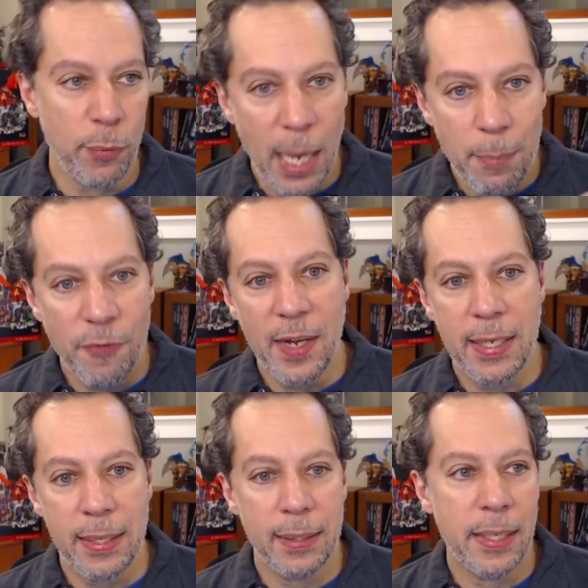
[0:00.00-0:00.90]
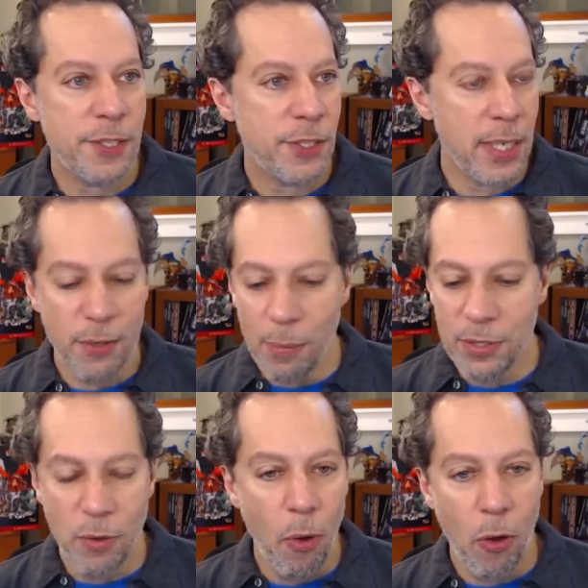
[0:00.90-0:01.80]
When I'm fighting a Lich, it's
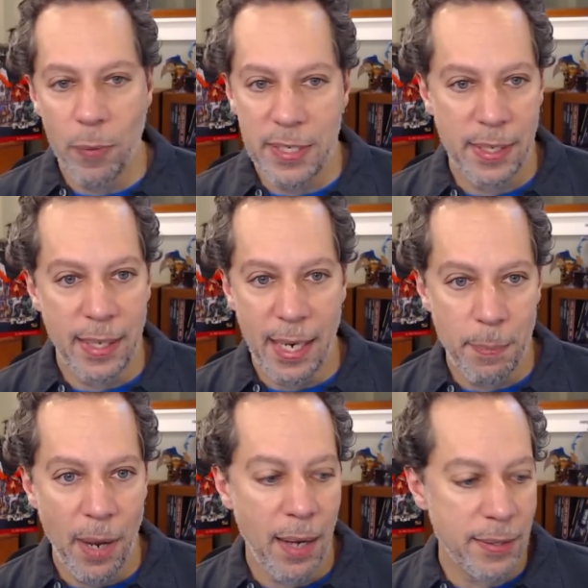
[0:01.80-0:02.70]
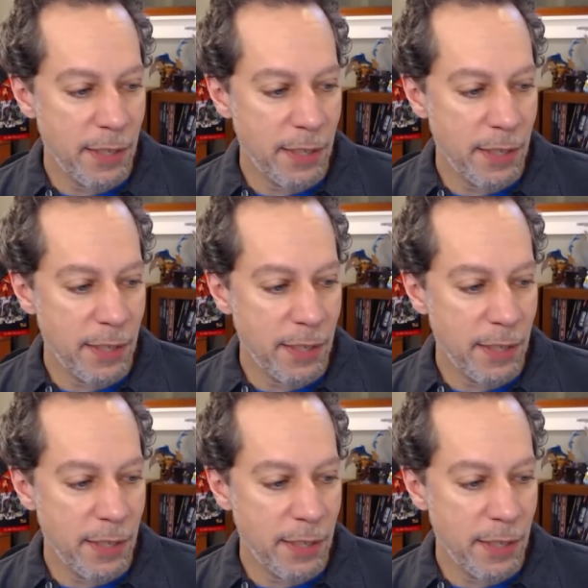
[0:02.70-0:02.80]
almost always an end boss.